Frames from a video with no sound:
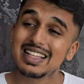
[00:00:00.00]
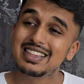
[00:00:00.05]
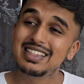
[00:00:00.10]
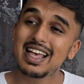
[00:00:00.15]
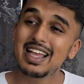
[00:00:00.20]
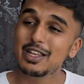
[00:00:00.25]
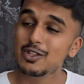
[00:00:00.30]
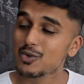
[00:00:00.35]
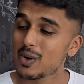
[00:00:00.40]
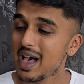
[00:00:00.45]

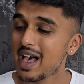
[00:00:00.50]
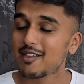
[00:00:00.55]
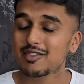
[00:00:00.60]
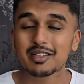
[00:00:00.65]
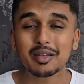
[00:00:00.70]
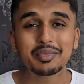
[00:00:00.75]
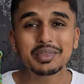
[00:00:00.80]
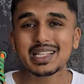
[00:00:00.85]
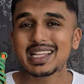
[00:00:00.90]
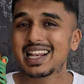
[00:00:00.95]
Then you have
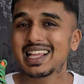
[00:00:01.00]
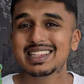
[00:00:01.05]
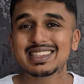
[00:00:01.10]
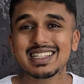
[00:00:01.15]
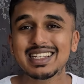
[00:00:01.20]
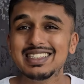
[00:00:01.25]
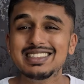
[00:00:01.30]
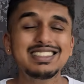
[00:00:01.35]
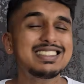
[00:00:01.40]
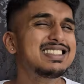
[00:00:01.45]
something
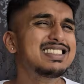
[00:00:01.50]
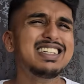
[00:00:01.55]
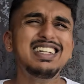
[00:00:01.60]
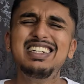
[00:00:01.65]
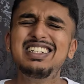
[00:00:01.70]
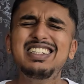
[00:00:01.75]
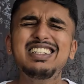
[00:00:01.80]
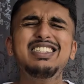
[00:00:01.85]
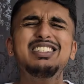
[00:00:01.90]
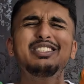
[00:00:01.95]
like this.
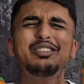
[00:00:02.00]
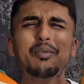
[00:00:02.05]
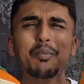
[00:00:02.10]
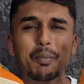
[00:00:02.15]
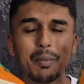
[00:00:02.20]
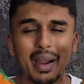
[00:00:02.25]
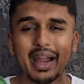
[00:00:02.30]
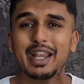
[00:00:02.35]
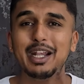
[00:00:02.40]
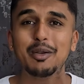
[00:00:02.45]
It is
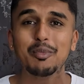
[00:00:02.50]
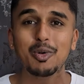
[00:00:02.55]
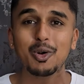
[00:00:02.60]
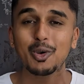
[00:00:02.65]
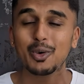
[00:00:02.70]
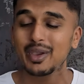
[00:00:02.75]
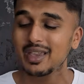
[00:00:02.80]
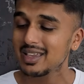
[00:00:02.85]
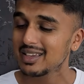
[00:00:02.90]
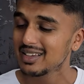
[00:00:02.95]

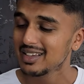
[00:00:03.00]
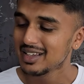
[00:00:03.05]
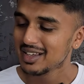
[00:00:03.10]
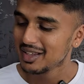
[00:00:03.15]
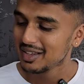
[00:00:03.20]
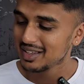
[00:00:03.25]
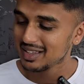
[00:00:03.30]
mind-blowing.